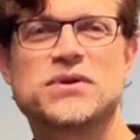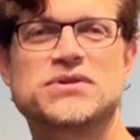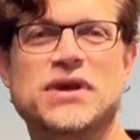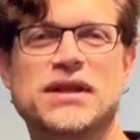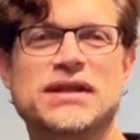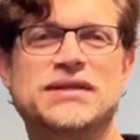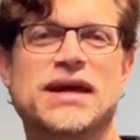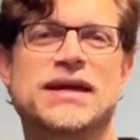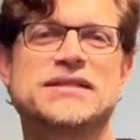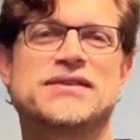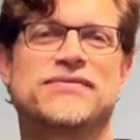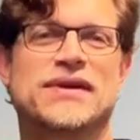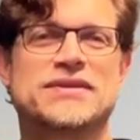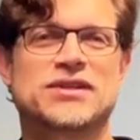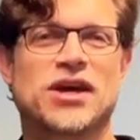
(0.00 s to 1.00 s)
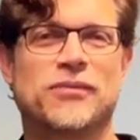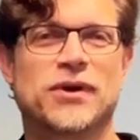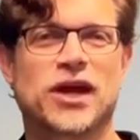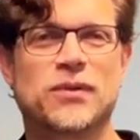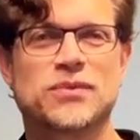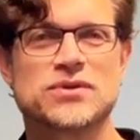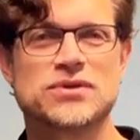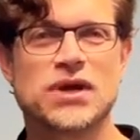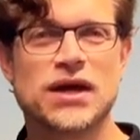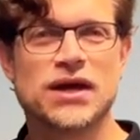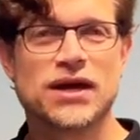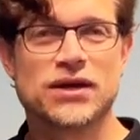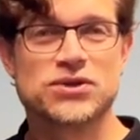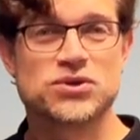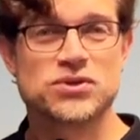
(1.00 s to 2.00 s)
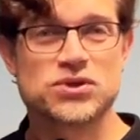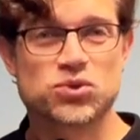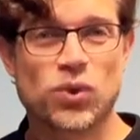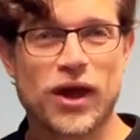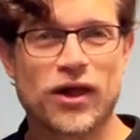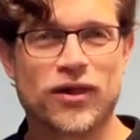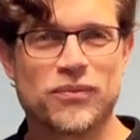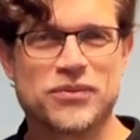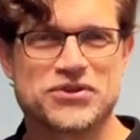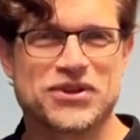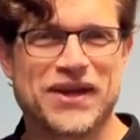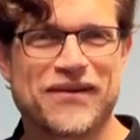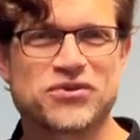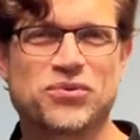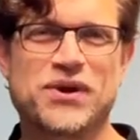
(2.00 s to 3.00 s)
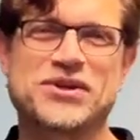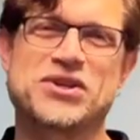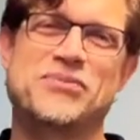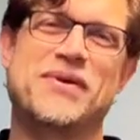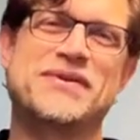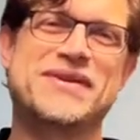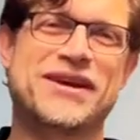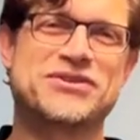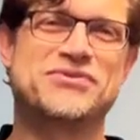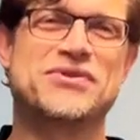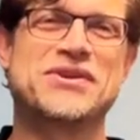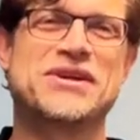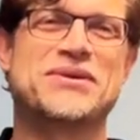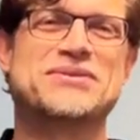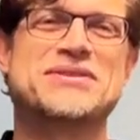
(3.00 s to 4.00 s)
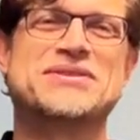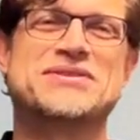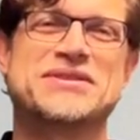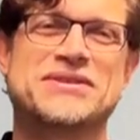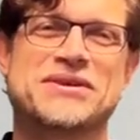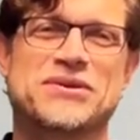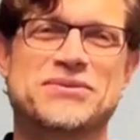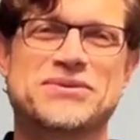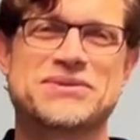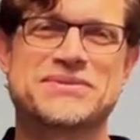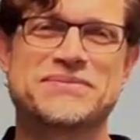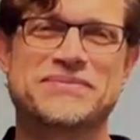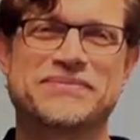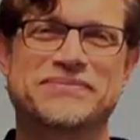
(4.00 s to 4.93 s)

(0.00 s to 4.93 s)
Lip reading: exciting test events coming up soon as well, but you'll have to wait till my next video to see those.